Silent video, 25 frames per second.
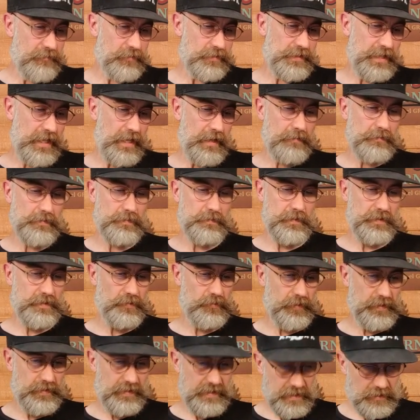several times
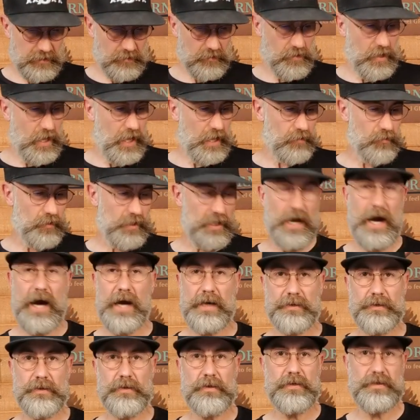between Nicaragua,
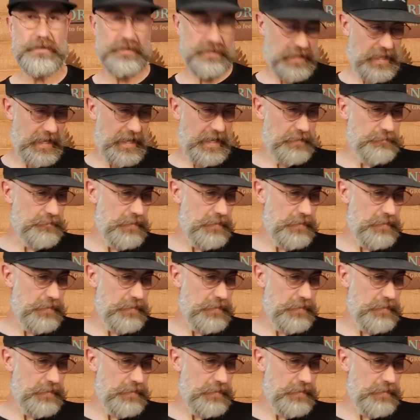Honduras,